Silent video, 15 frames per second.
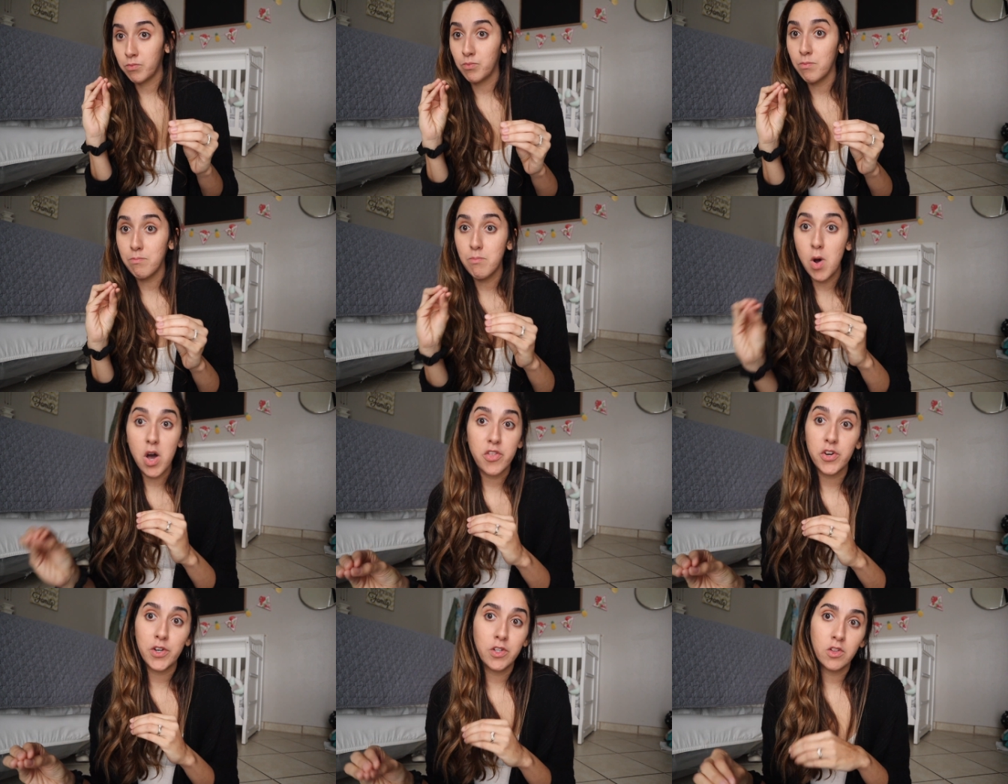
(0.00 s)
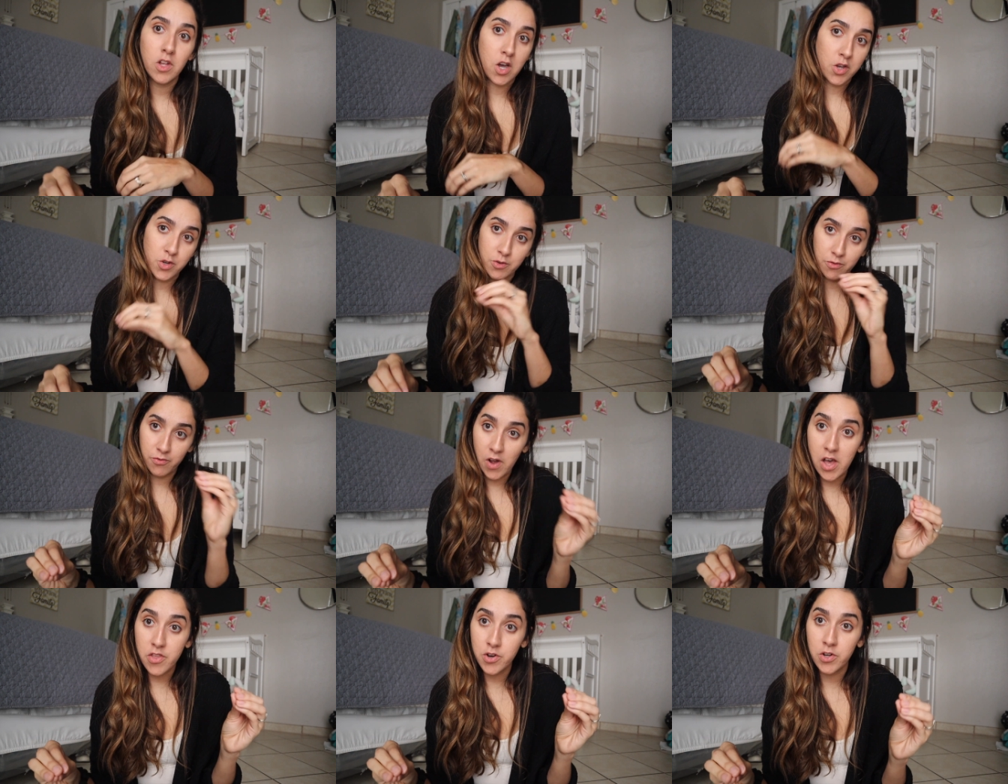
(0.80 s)
mother-in-law, your
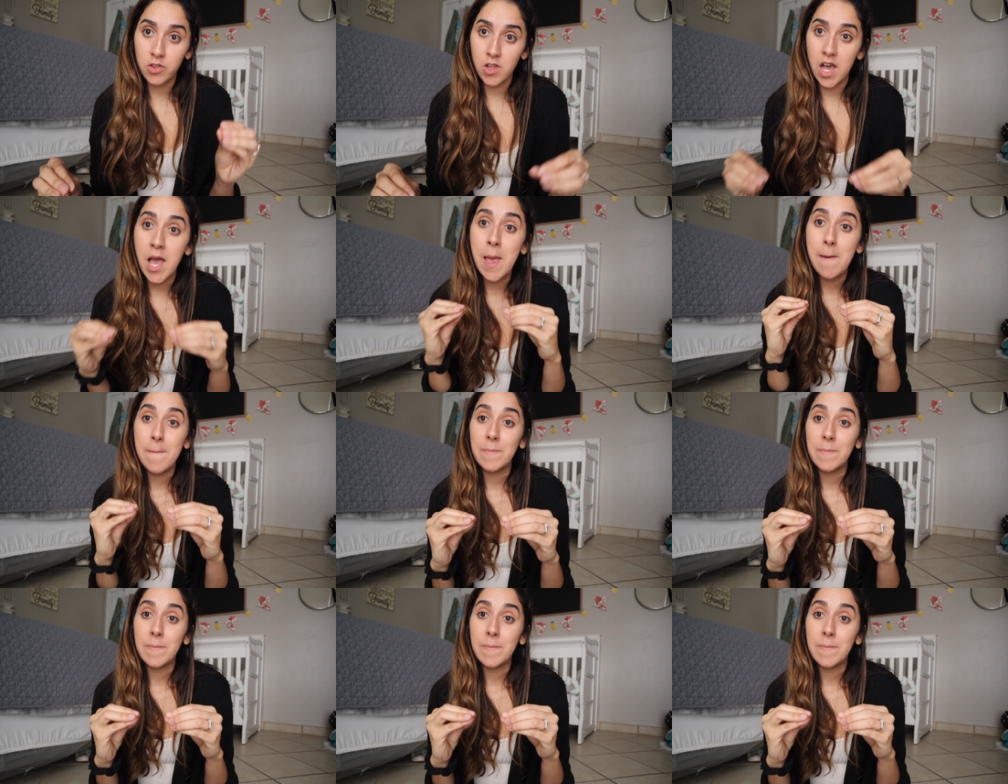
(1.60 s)
father-in-law,